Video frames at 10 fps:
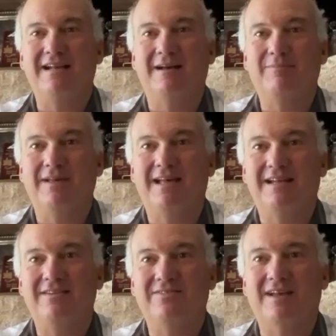up at
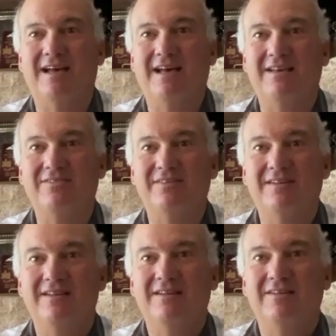a size
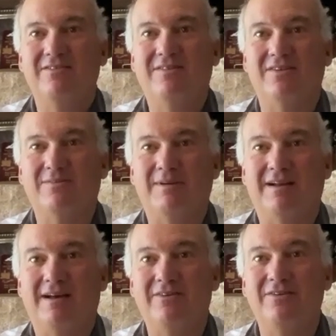just about
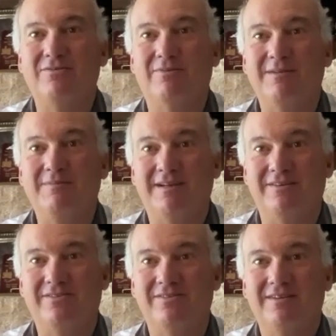120
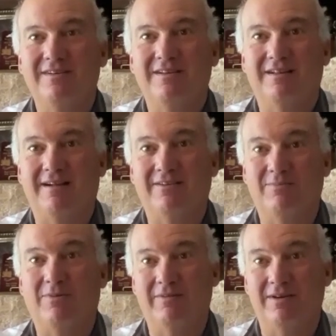meters, a lot
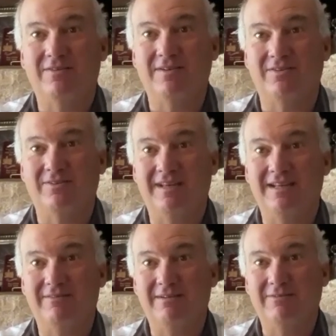smaller than a traditional
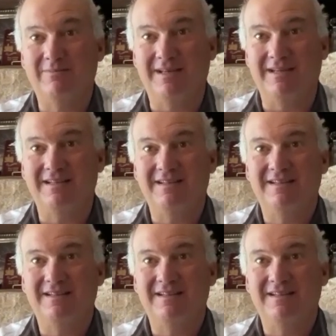A3 would be,